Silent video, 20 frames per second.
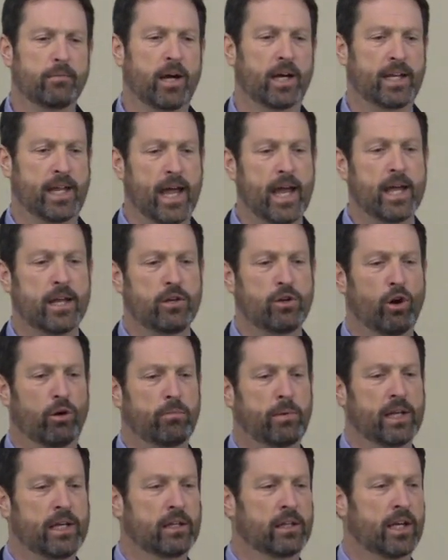Again,
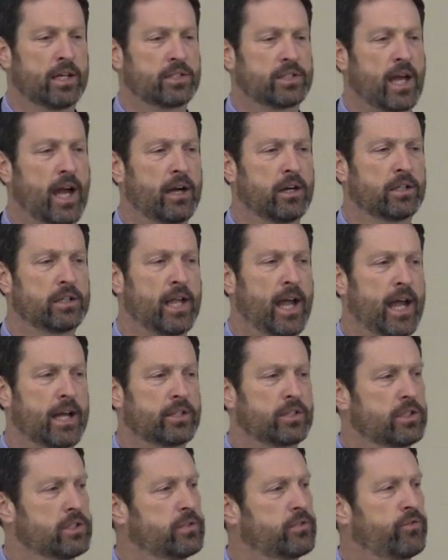nobody likes higher
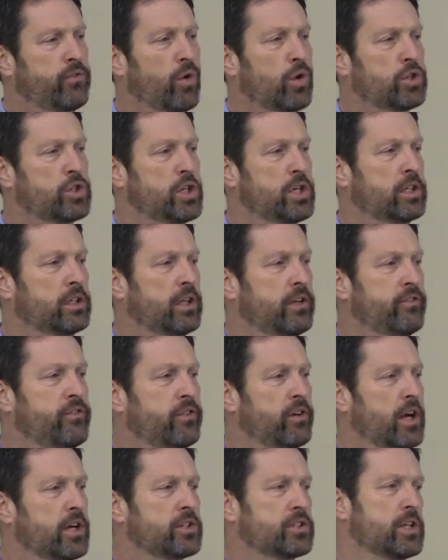taxes. Fortunately
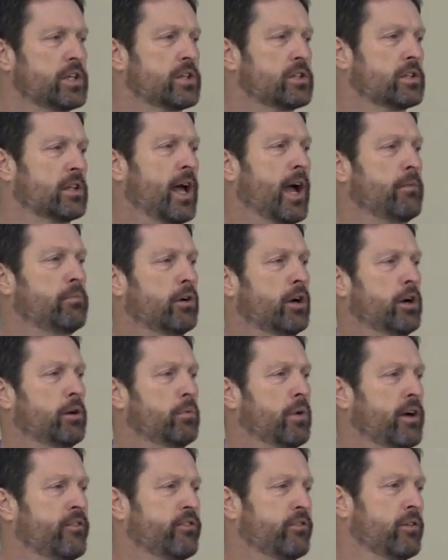for us, in this library
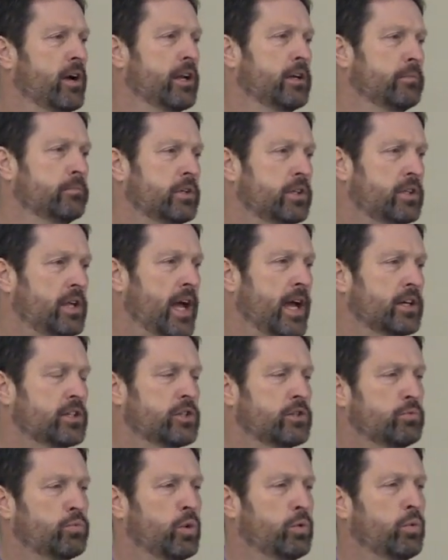referendum, the
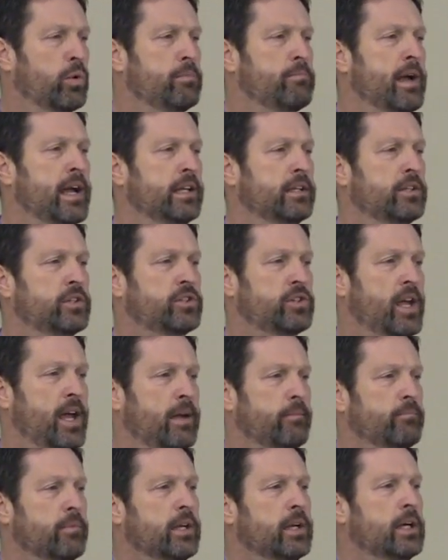taxes would remain the
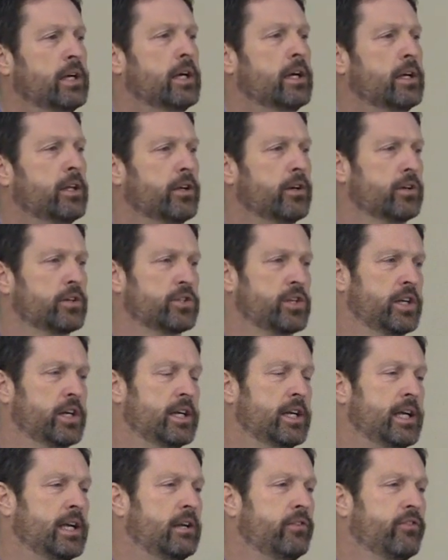same. There isn't a
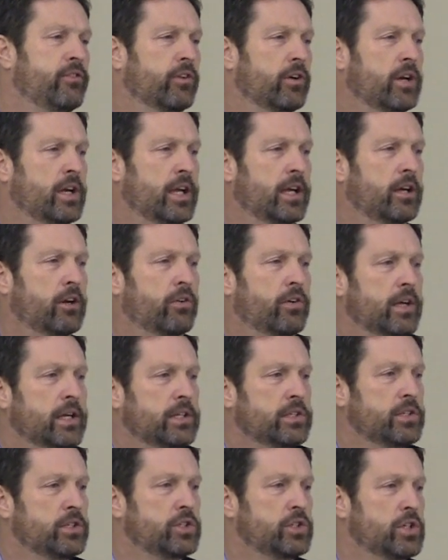need for an
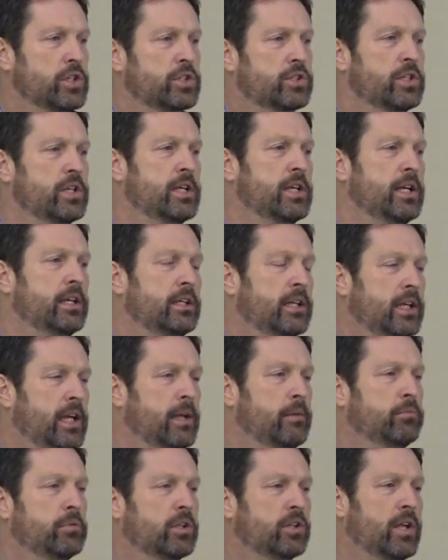increase. It's just a need to
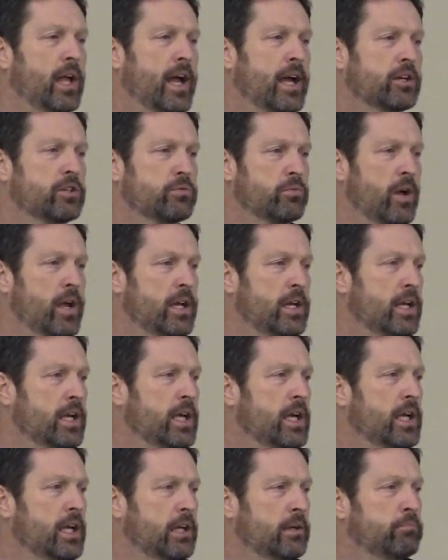keep the tax rate
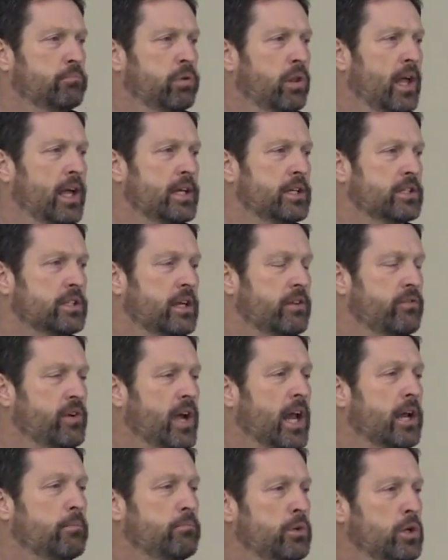in place. They've
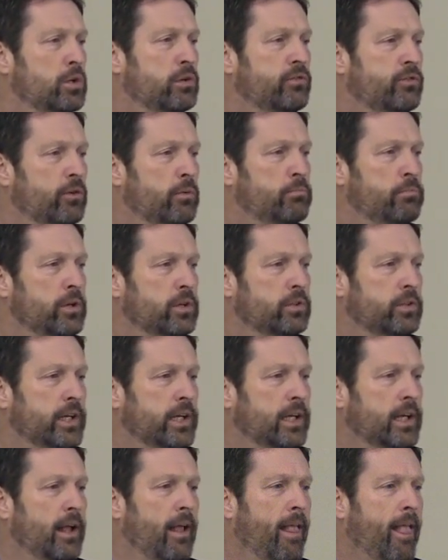got a beautiful
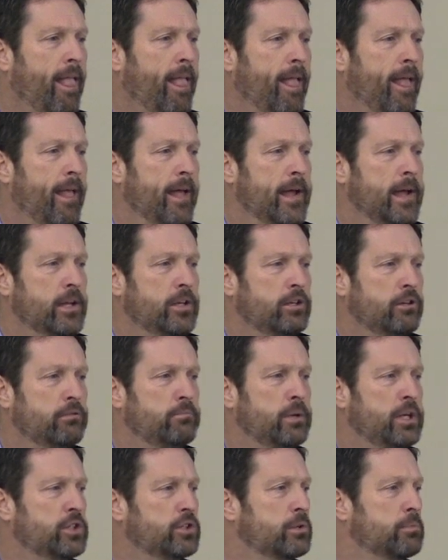building, and you'd
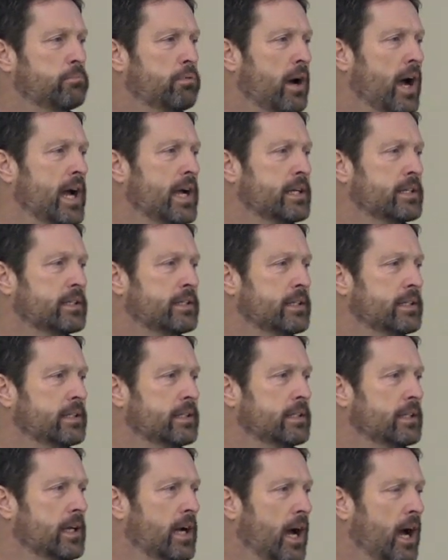be surprised at
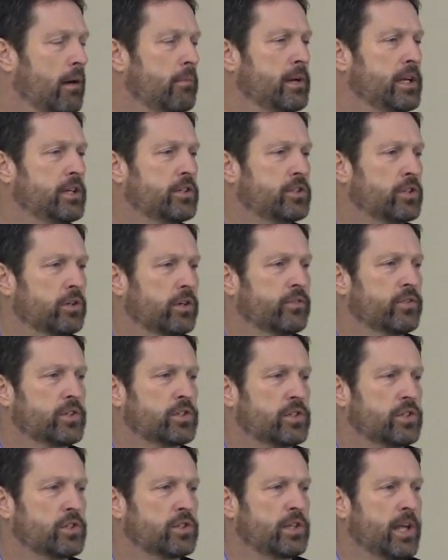how many
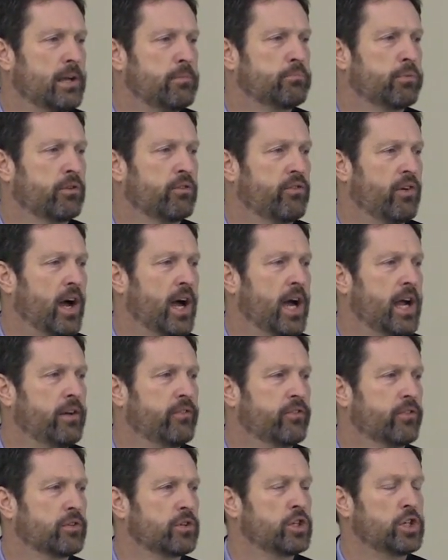services they
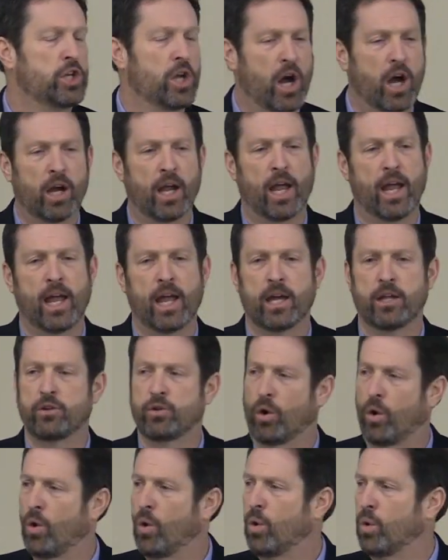provide for young and
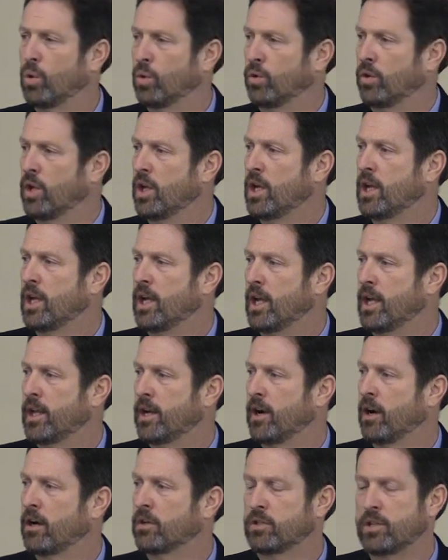old
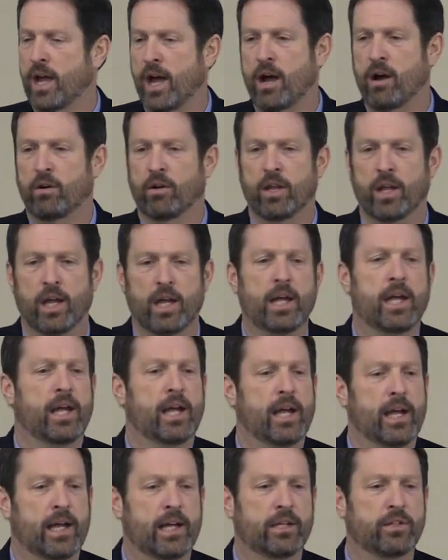in our town.
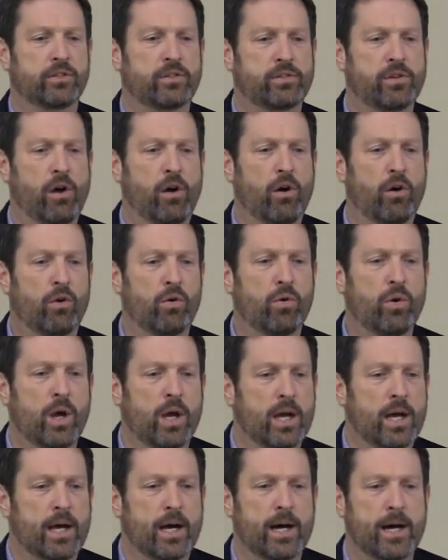And so,
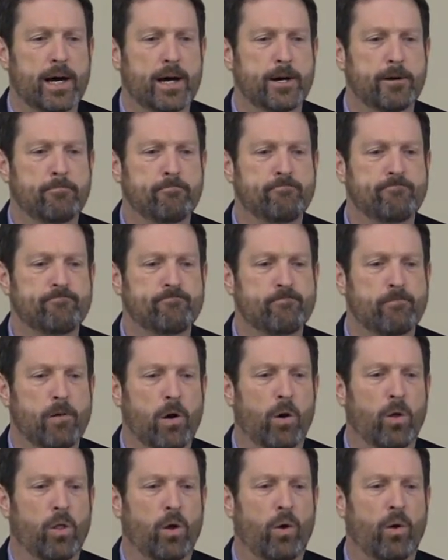
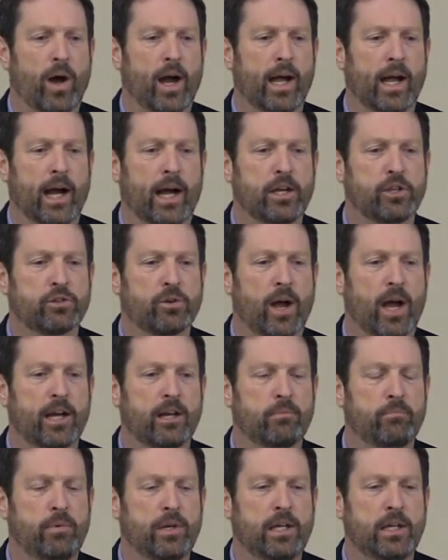although I try
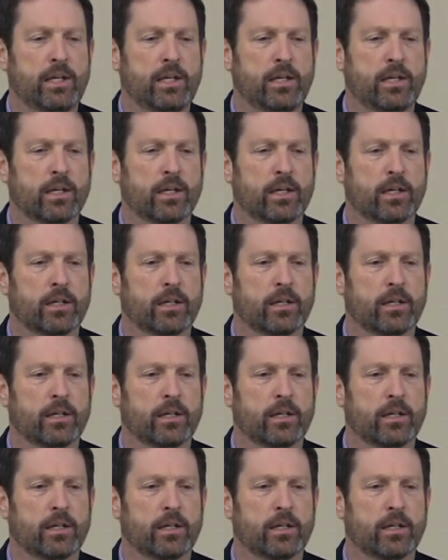to be